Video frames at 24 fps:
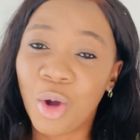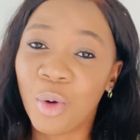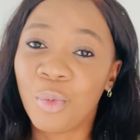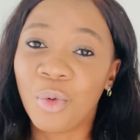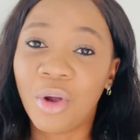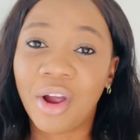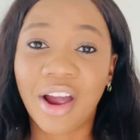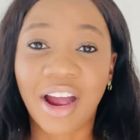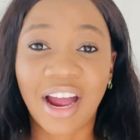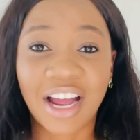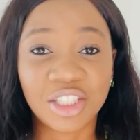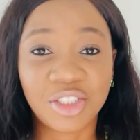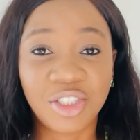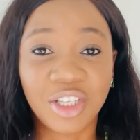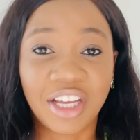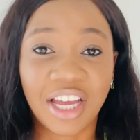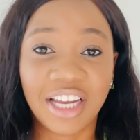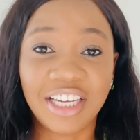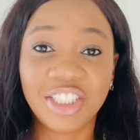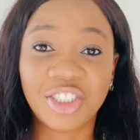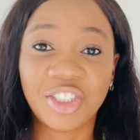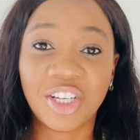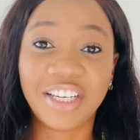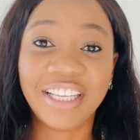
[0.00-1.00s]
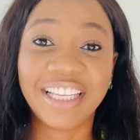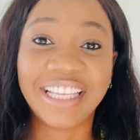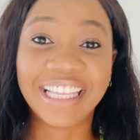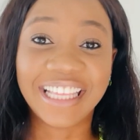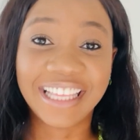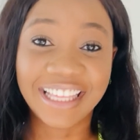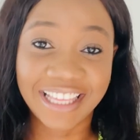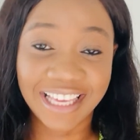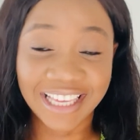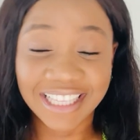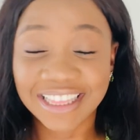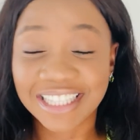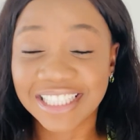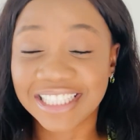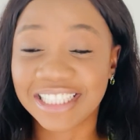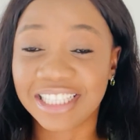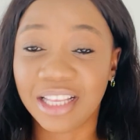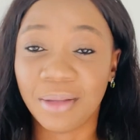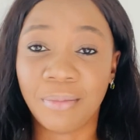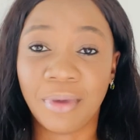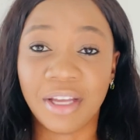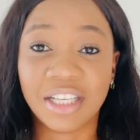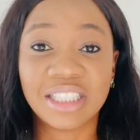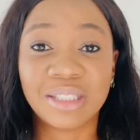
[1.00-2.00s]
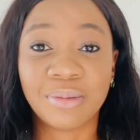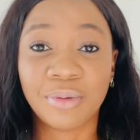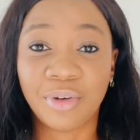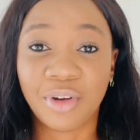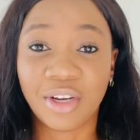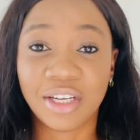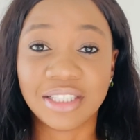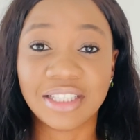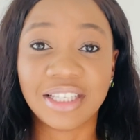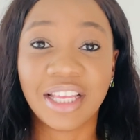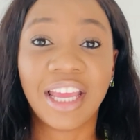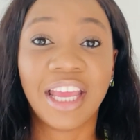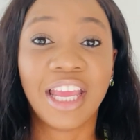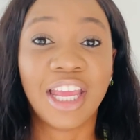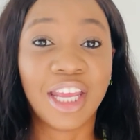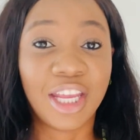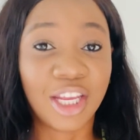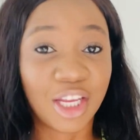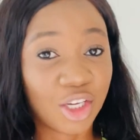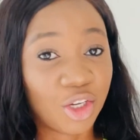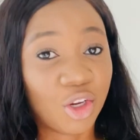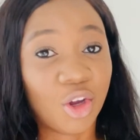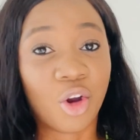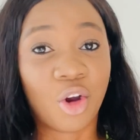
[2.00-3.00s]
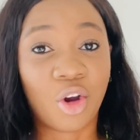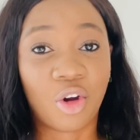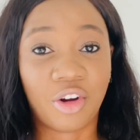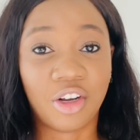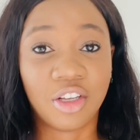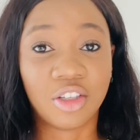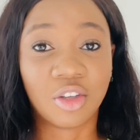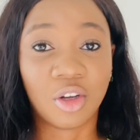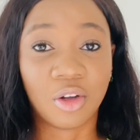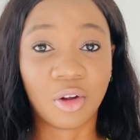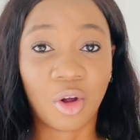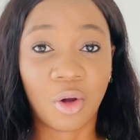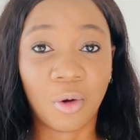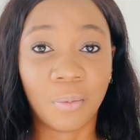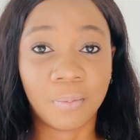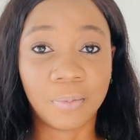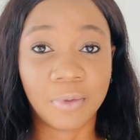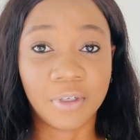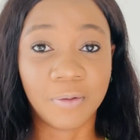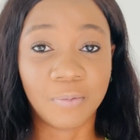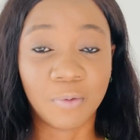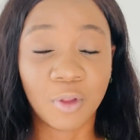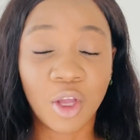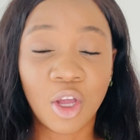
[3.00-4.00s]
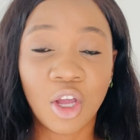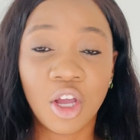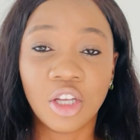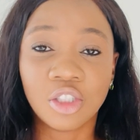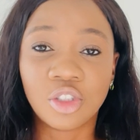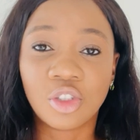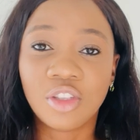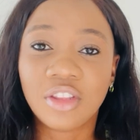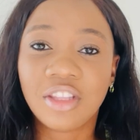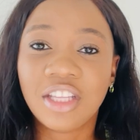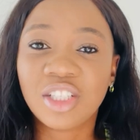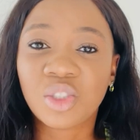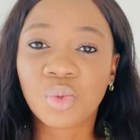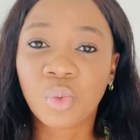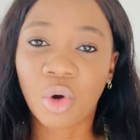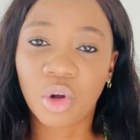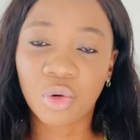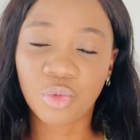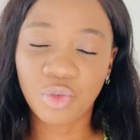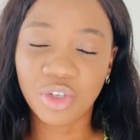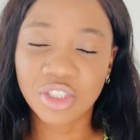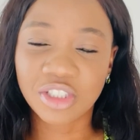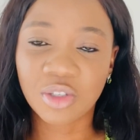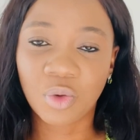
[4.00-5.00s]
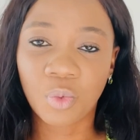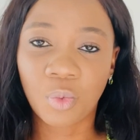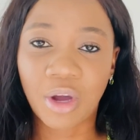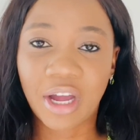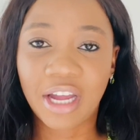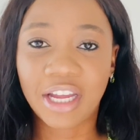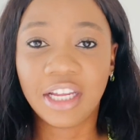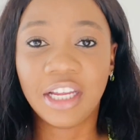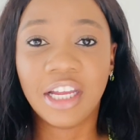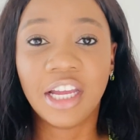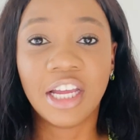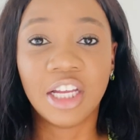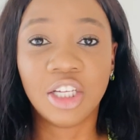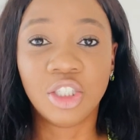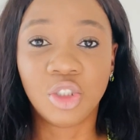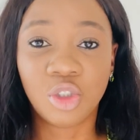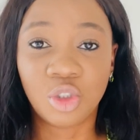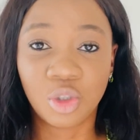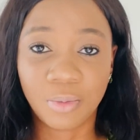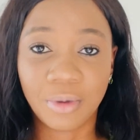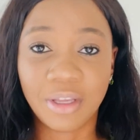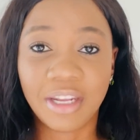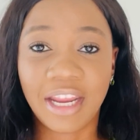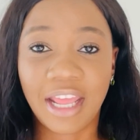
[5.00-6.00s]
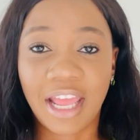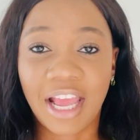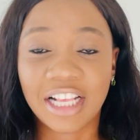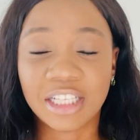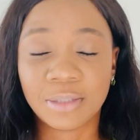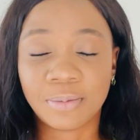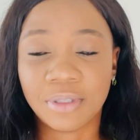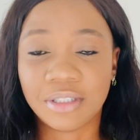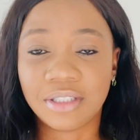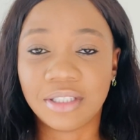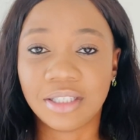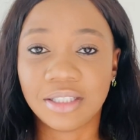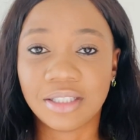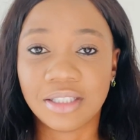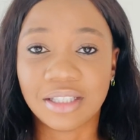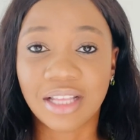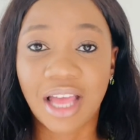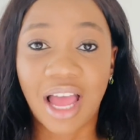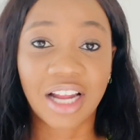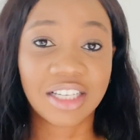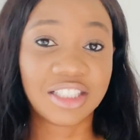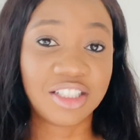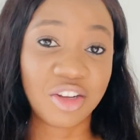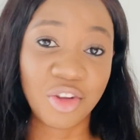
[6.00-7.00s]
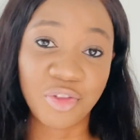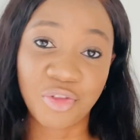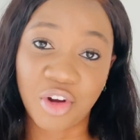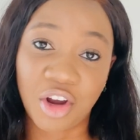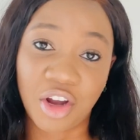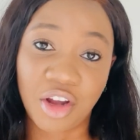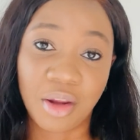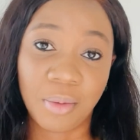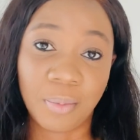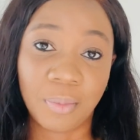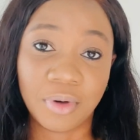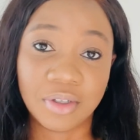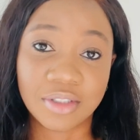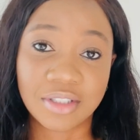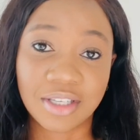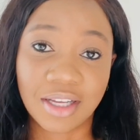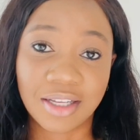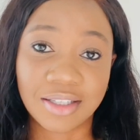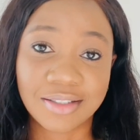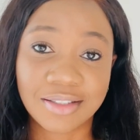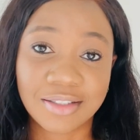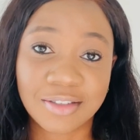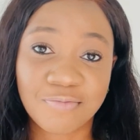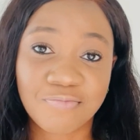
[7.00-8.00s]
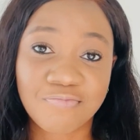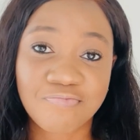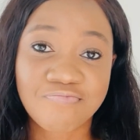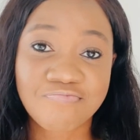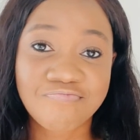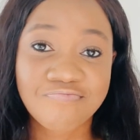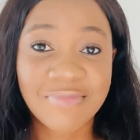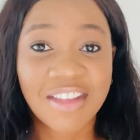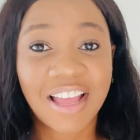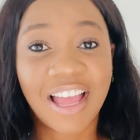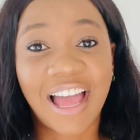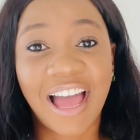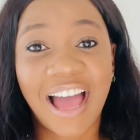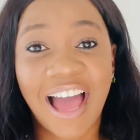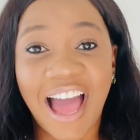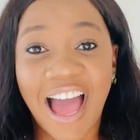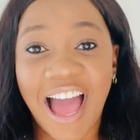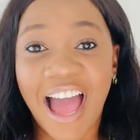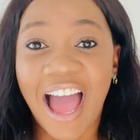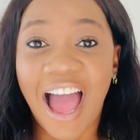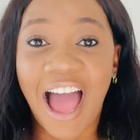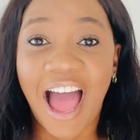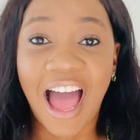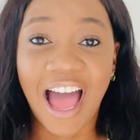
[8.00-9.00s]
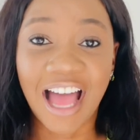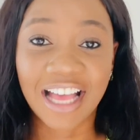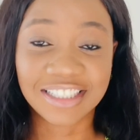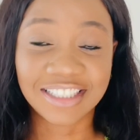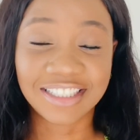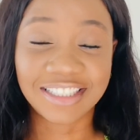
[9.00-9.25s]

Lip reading: whereas you can literally get the same experience in your current company. So this is one reason why domain expertise is actually very important as